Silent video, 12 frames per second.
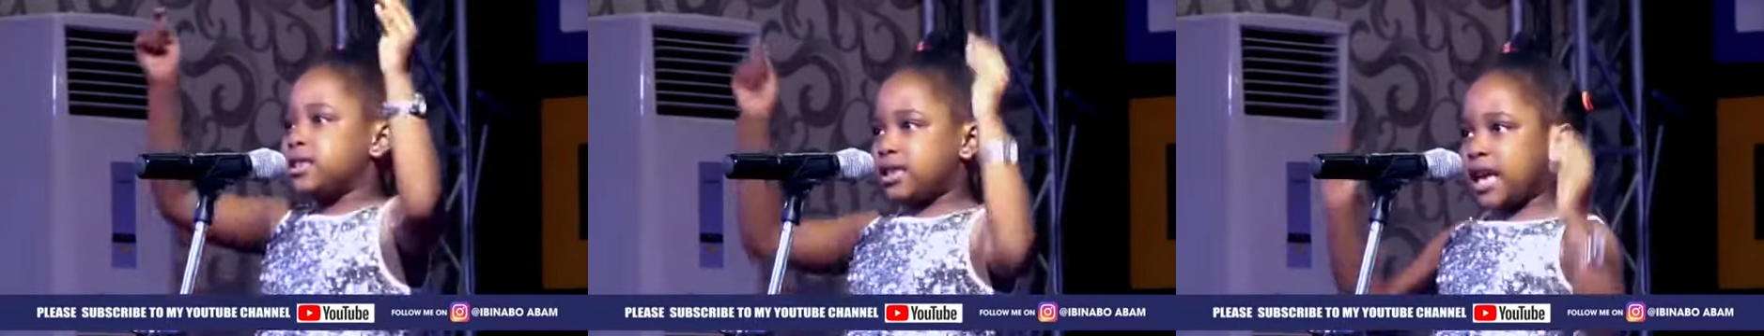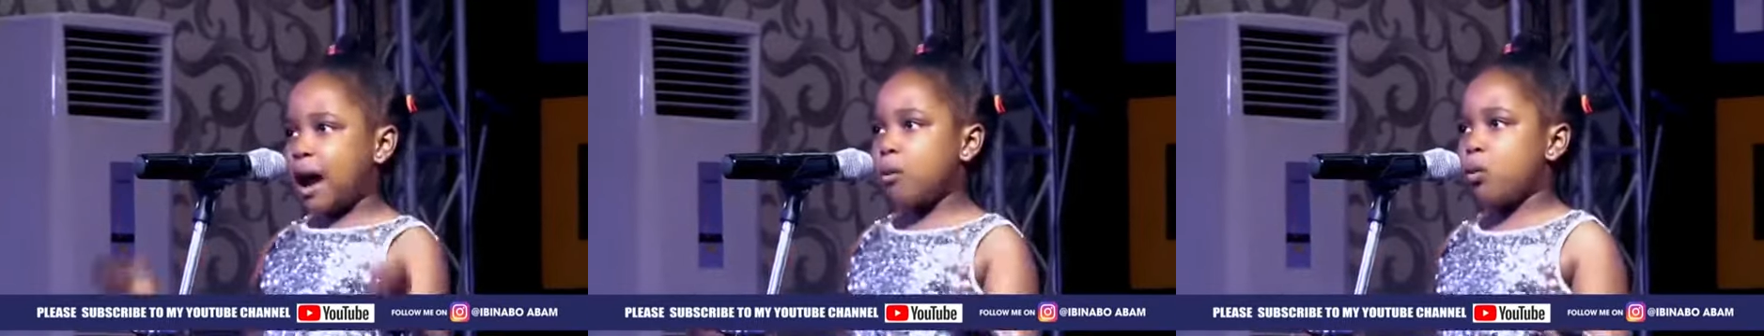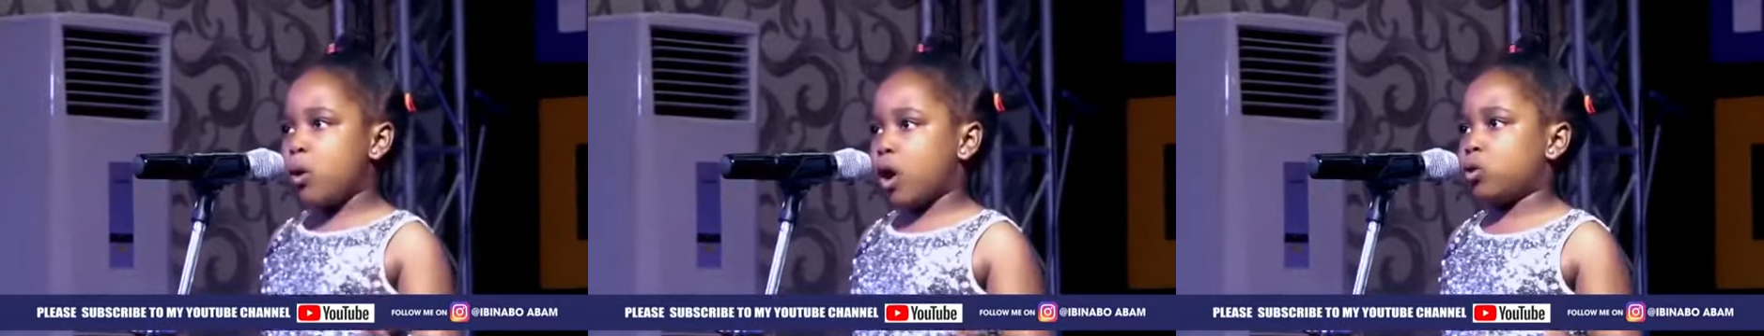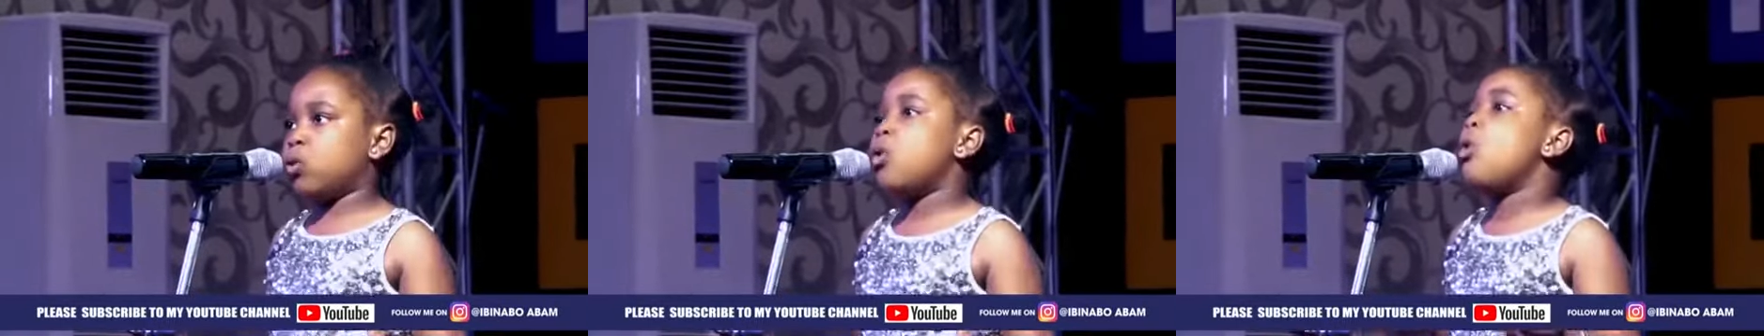
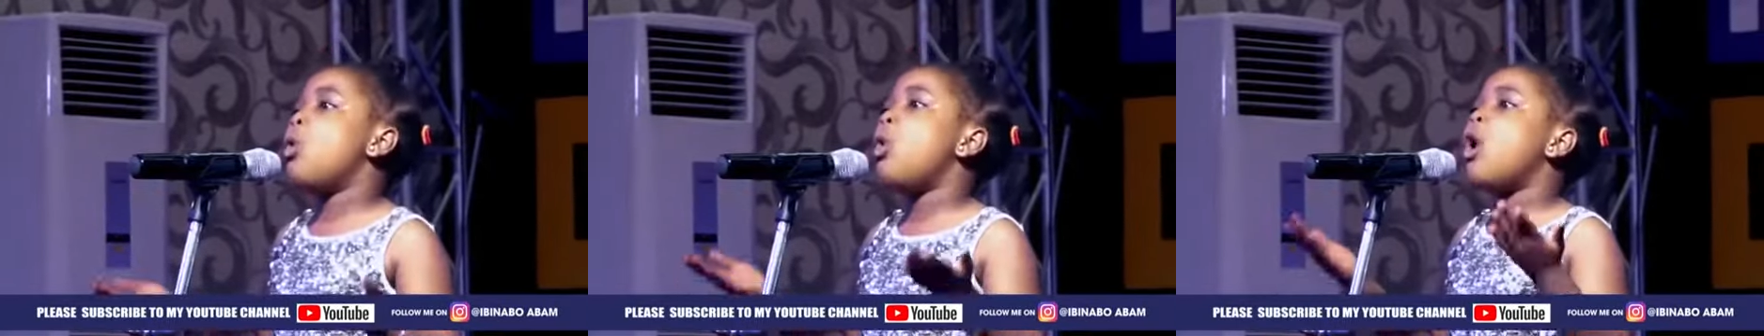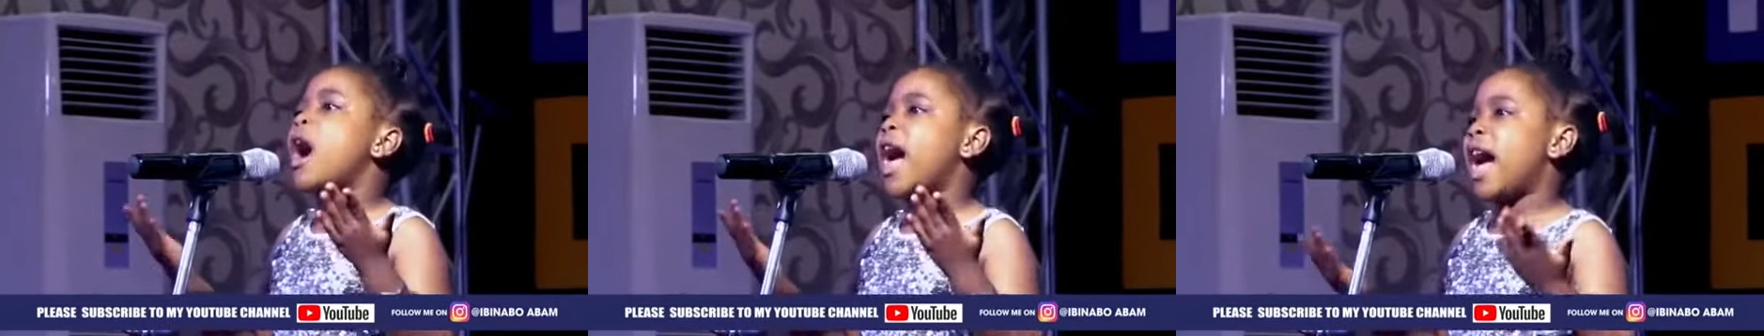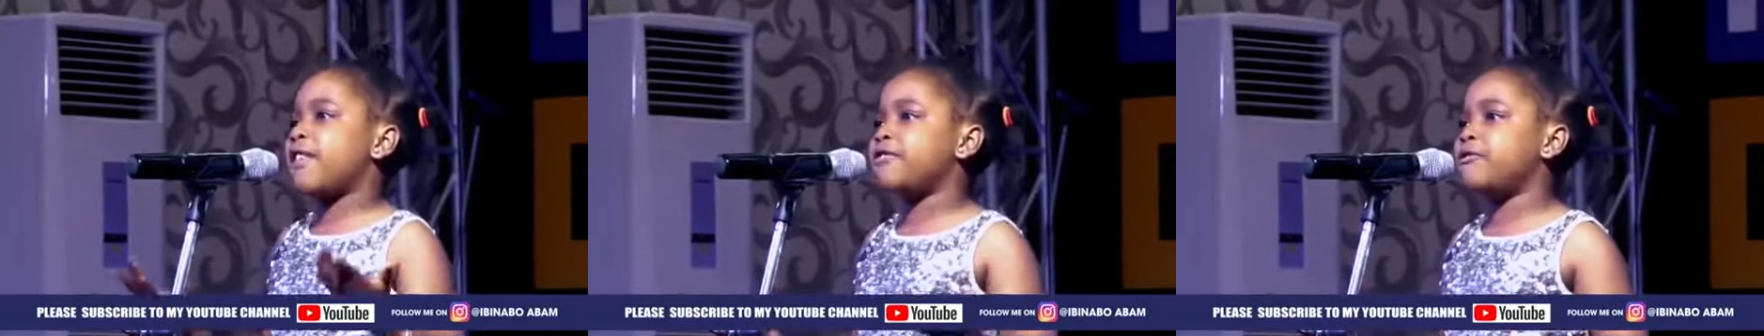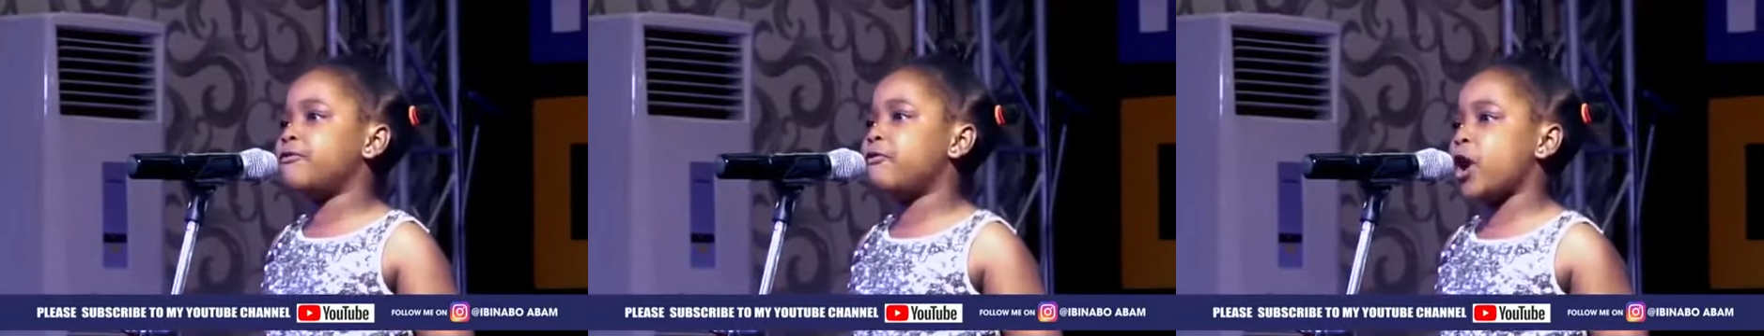Samuel who had
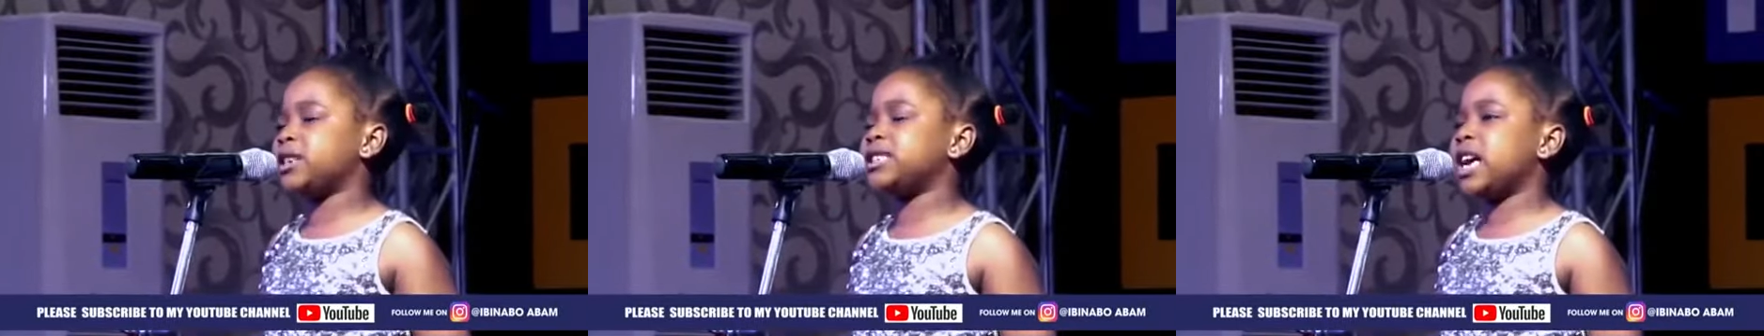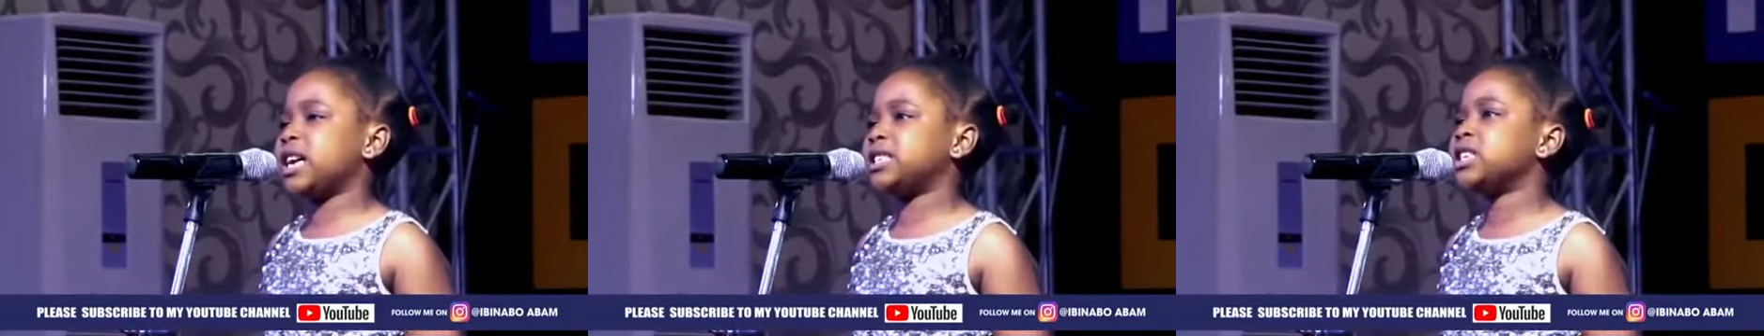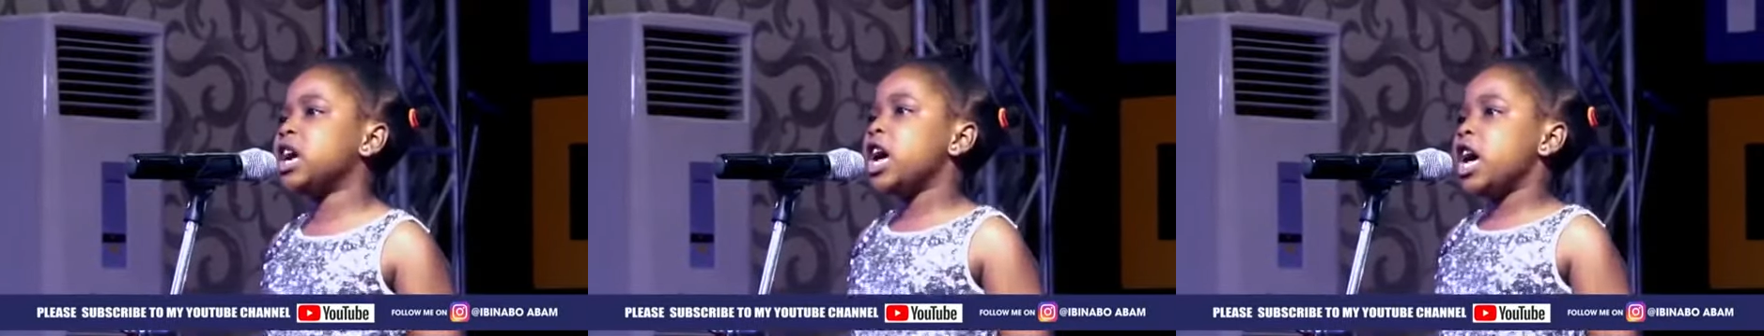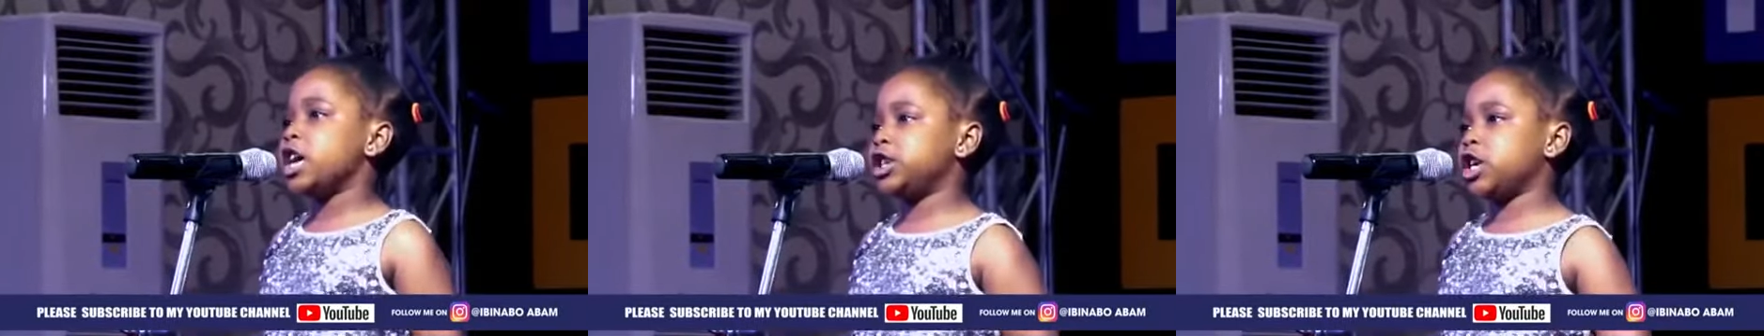voice as,
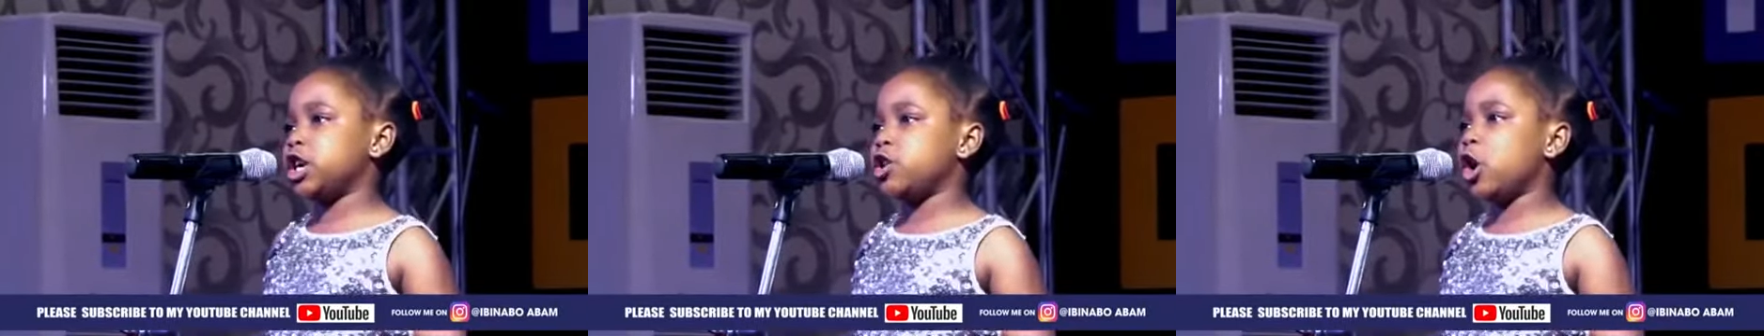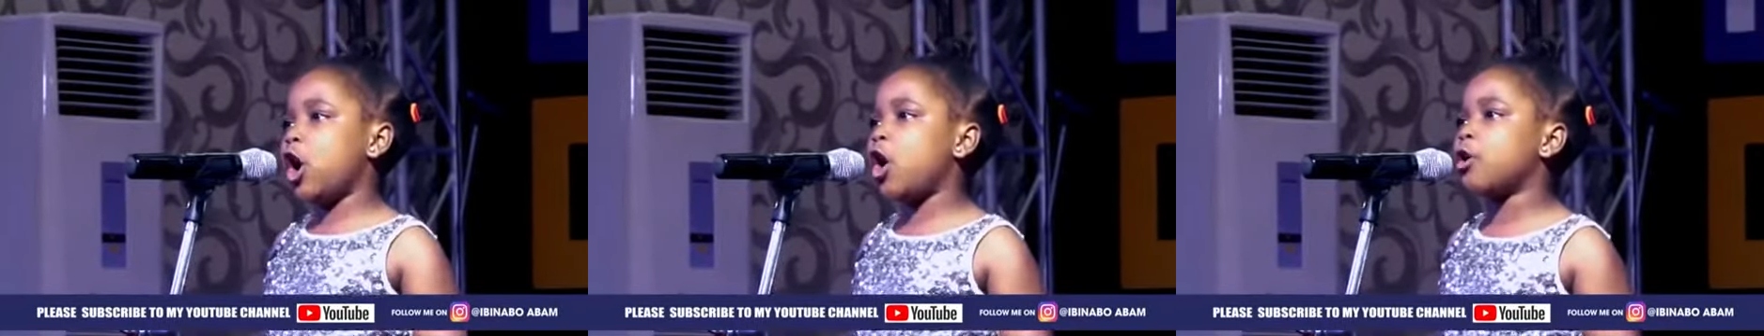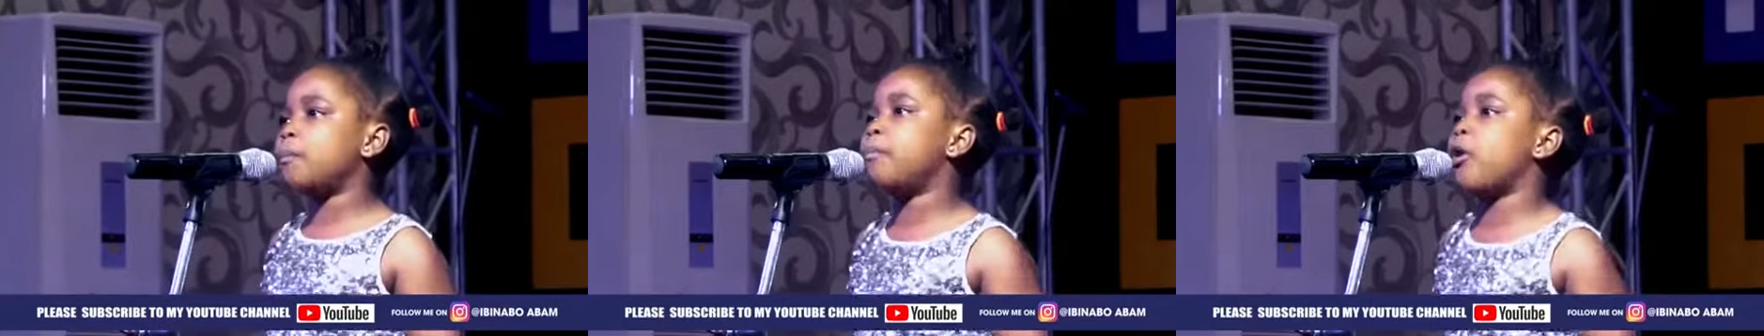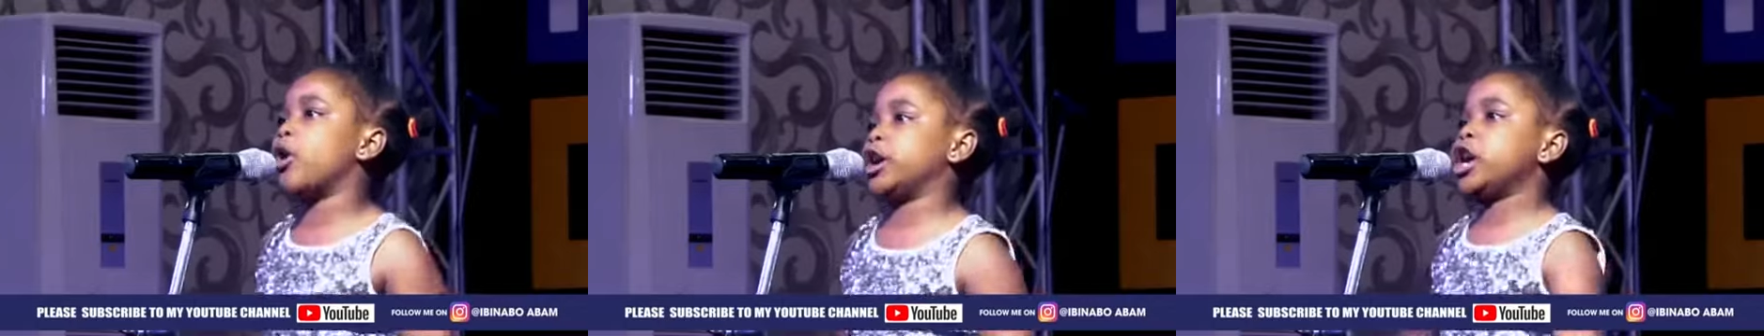as a young
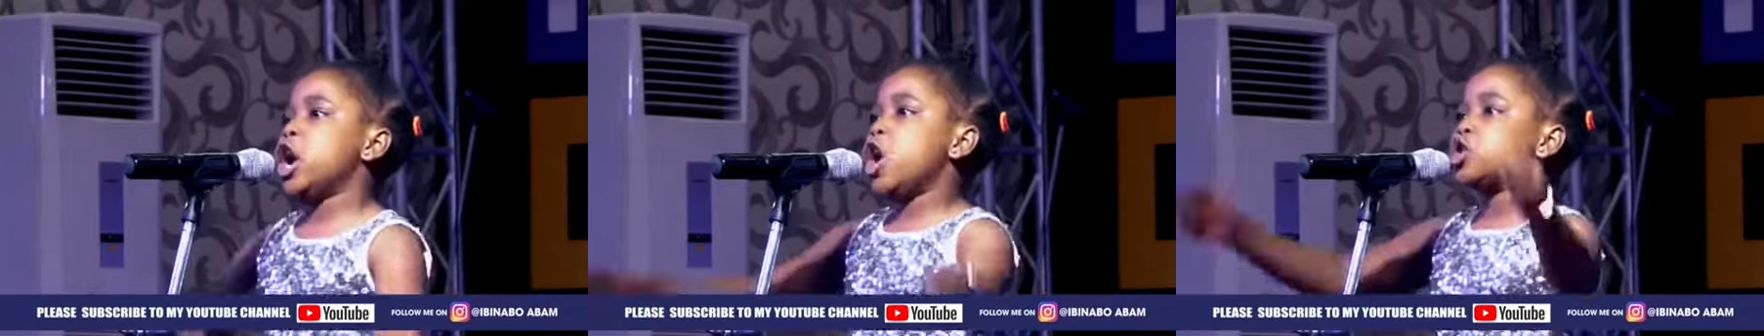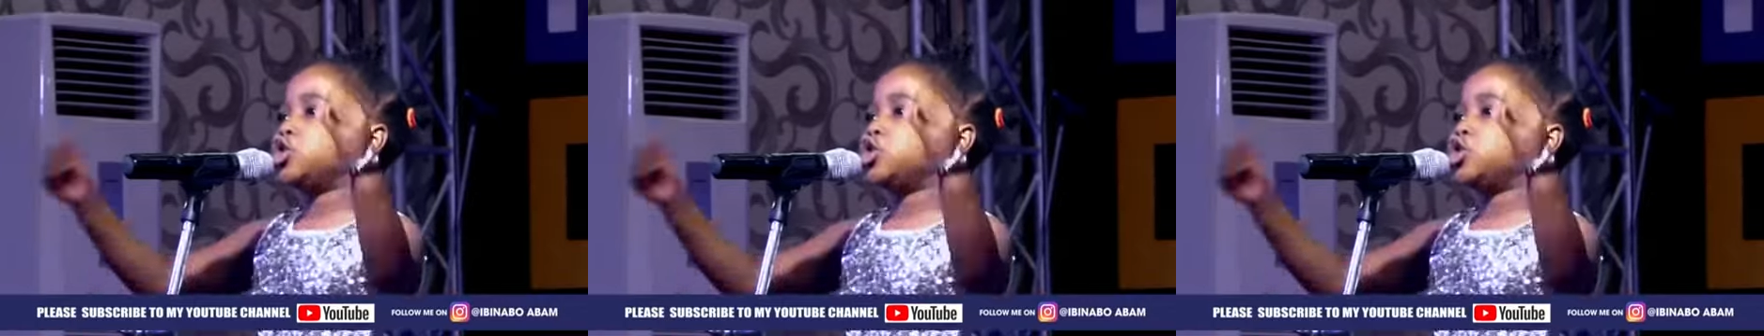boy.